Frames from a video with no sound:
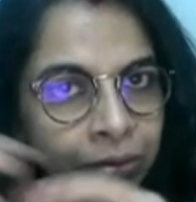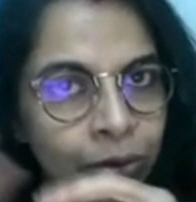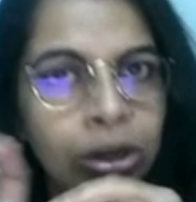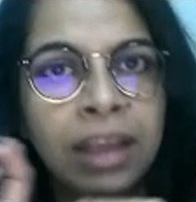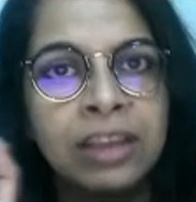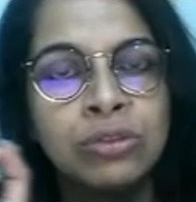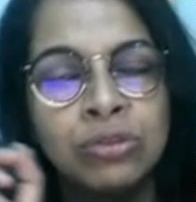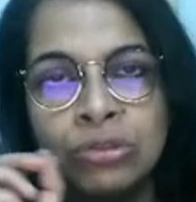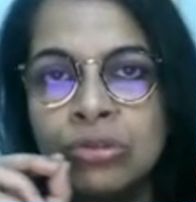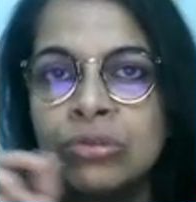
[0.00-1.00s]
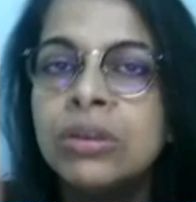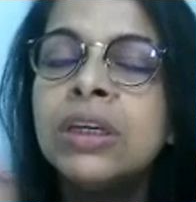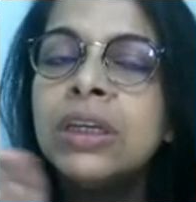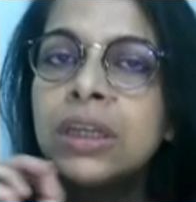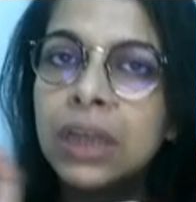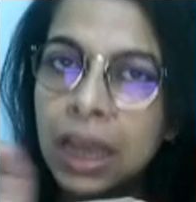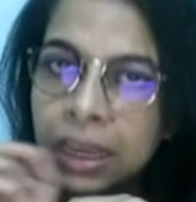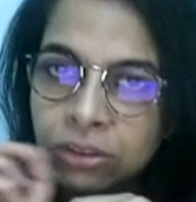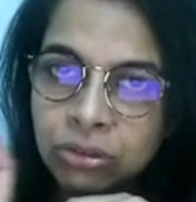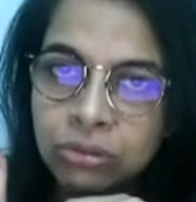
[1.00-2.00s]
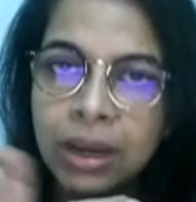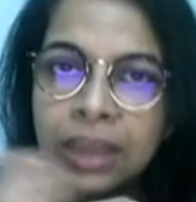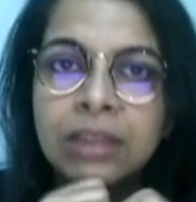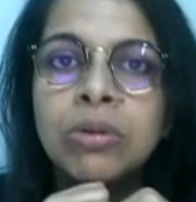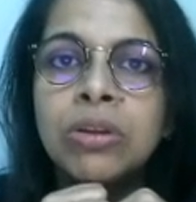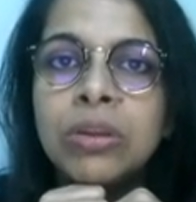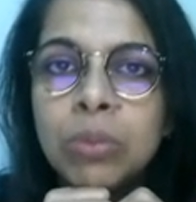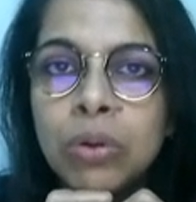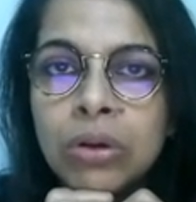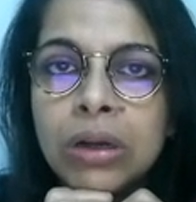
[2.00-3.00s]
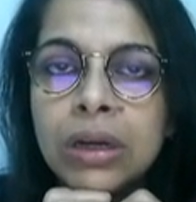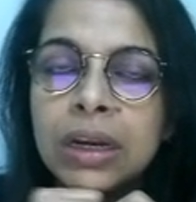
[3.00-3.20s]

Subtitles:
What I used to do, I used to write them on the board,